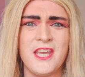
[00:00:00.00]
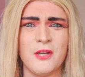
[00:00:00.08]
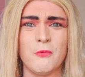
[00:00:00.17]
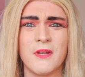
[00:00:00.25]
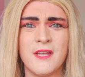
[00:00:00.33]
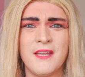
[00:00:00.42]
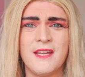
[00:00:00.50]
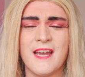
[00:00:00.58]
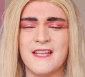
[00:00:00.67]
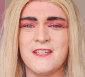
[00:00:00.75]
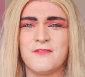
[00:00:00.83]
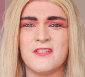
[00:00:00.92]
you,
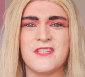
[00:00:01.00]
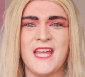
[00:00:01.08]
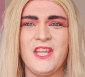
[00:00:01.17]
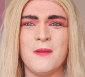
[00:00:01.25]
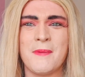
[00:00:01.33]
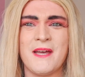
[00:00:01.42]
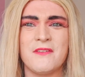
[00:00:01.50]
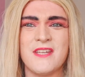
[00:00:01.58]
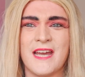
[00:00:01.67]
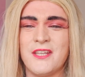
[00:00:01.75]
as if to tell you about it.